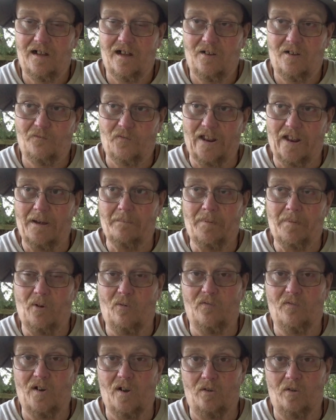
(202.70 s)
flap
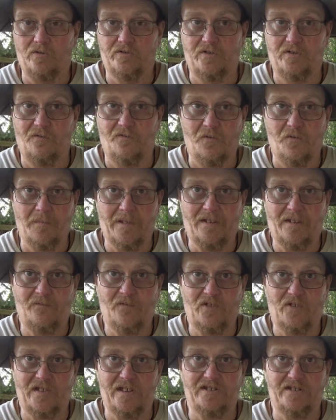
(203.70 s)
over holster for me
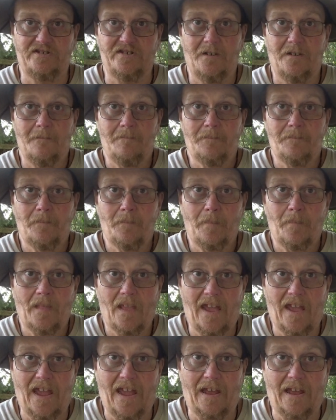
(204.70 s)
for this,
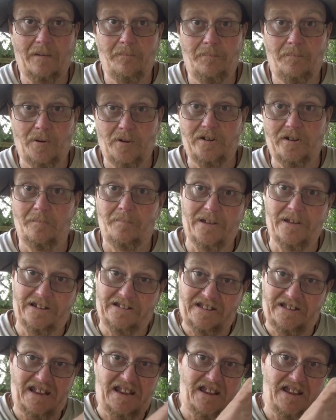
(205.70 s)
and putting a big
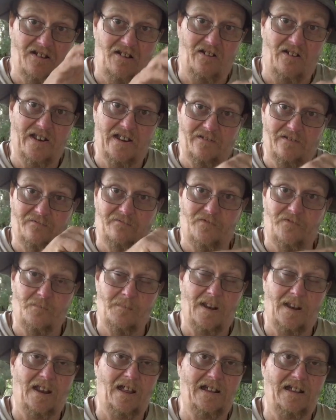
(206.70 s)
T on it for
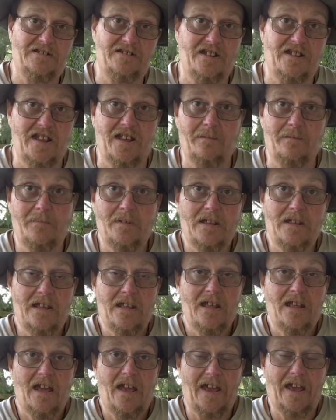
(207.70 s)
my last name.
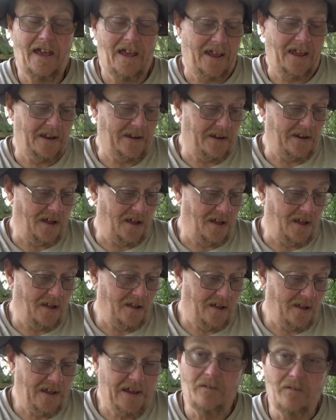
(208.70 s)
And
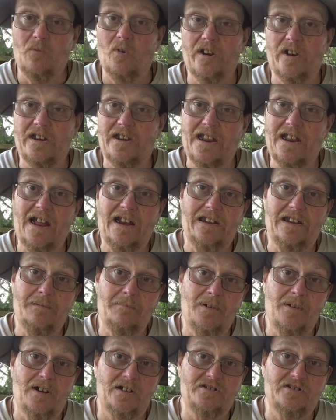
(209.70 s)
he wanted 90
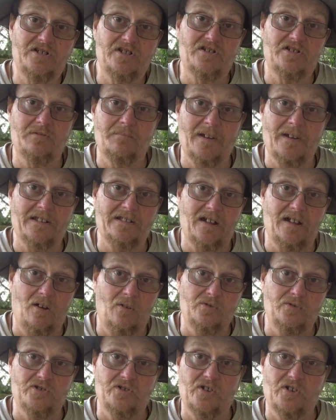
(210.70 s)
bucks just to make the
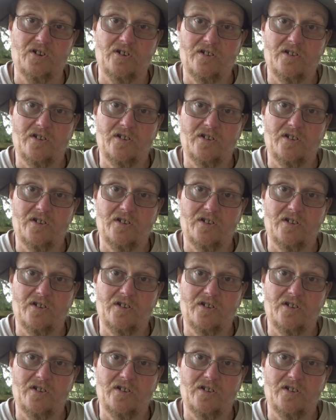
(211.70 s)
holster.